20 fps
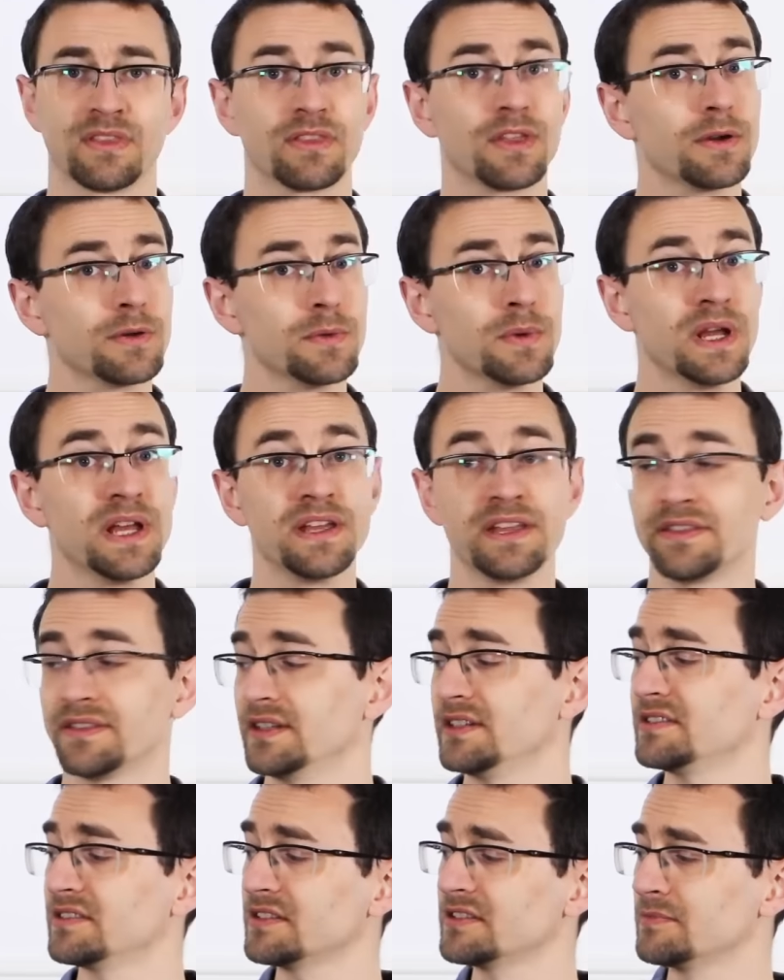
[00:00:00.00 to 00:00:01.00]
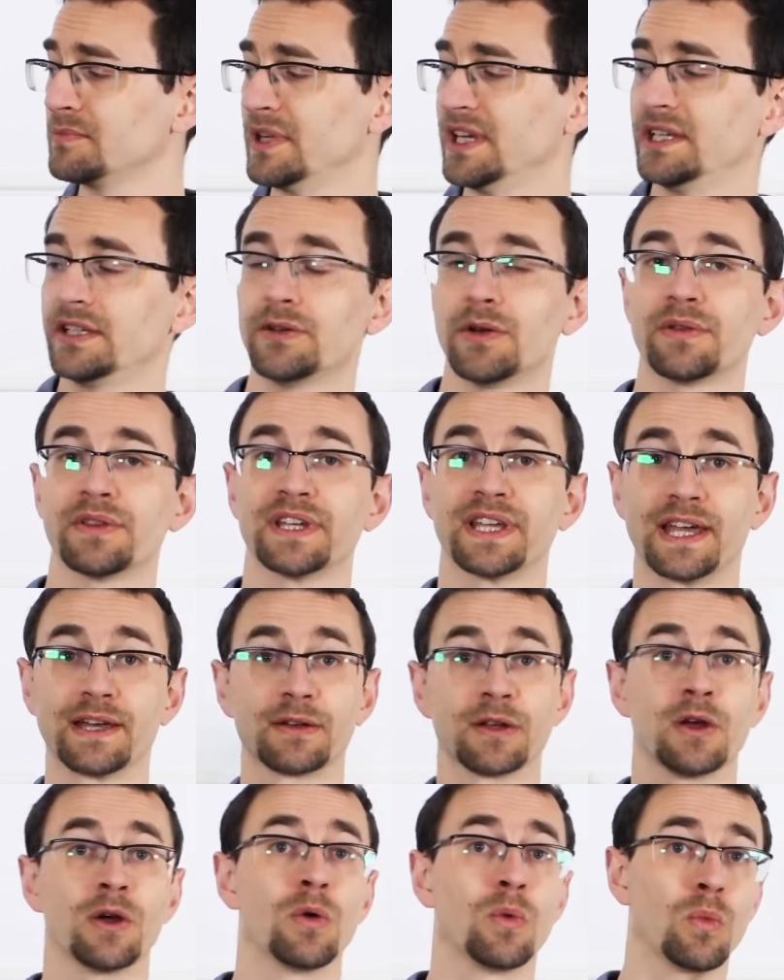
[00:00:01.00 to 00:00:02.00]
Though this doesn't mean you only
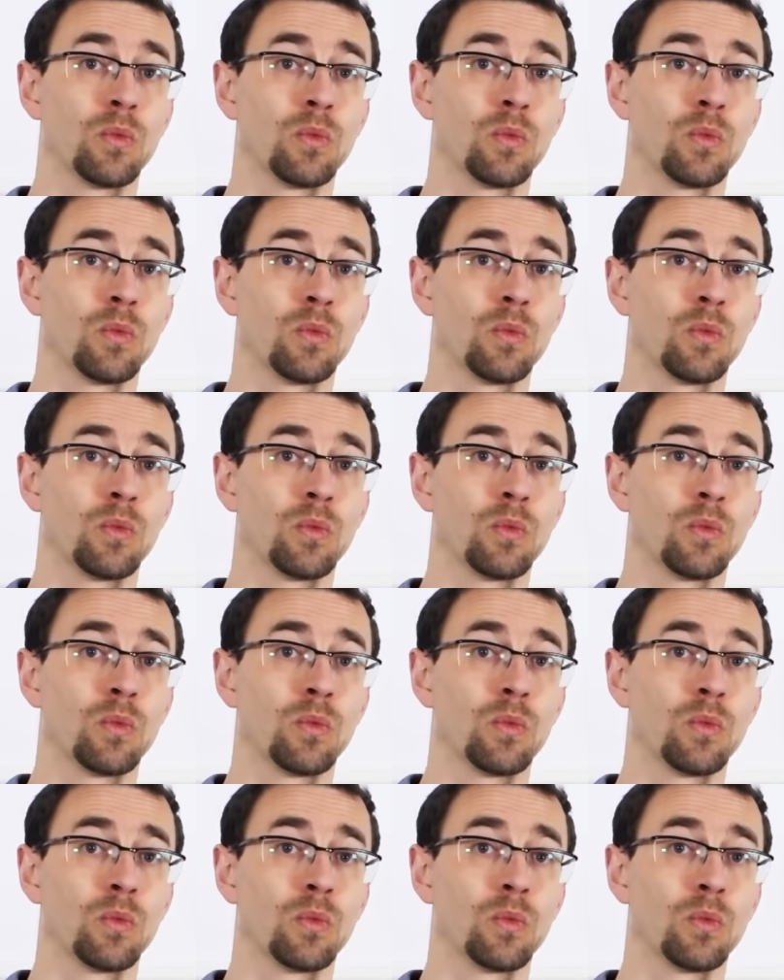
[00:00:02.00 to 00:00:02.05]
get